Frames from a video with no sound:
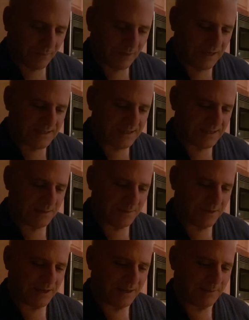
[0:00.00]
I sent him
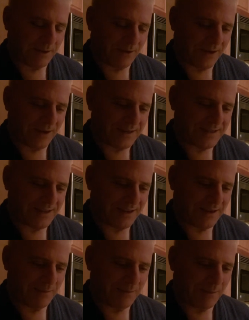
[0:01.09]
an email asking
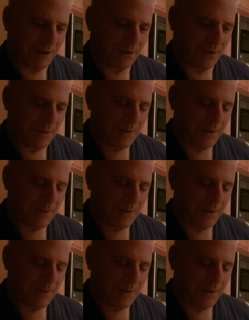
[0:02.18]
him about